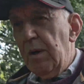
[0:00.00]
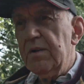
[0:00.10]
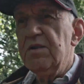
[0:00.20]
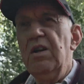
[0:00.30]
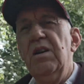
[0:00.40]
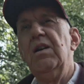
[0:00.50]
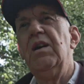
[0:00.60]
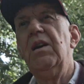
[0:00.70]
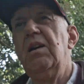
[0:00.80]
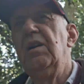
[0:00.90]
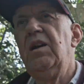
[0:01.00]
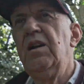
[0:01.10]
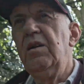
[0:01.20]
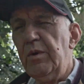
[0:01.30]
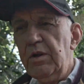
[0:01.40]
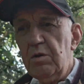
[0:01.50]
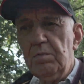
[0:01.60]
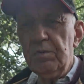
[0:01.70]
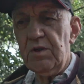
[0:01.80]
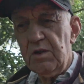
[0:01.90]
But where do you
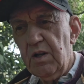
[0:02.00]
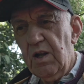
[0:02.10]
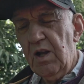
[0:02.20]
put it?